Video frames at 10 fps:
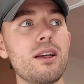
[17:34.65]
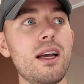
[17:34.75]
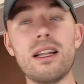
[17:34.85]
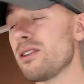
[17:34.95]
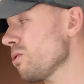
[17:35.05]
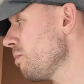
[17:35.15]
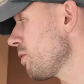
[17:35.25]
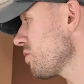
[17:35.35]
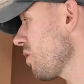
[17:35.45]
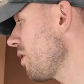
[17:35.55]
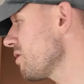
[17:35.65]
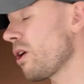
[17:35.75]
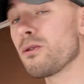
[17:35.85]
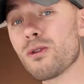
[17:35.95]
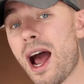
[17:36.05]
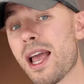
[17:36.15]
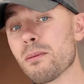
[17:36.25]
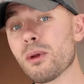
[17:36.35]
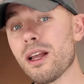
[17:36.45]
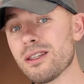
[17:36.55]
and it's almost starting to go dry
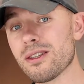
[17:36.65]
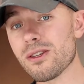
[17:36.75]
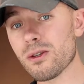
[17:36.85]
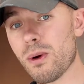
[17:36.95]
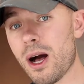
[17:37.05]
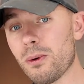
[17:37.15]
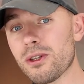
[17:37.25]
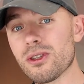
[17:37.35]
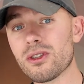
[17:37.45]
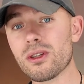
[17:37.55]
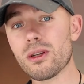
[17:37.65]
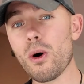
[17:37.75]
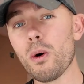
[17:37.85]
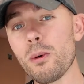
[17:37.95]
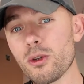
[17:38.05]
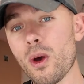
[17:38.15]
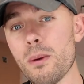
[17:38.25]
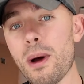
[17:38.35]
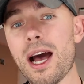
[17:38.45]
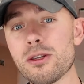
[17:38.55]
in places as well, which is almost
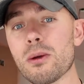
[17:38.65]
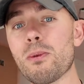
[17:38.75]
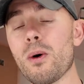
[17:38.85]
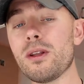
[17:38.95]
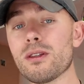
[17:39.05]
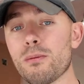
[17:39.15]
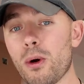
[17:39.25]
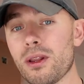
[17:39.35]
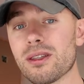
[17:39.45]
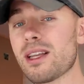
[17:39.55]
going past the point of putting the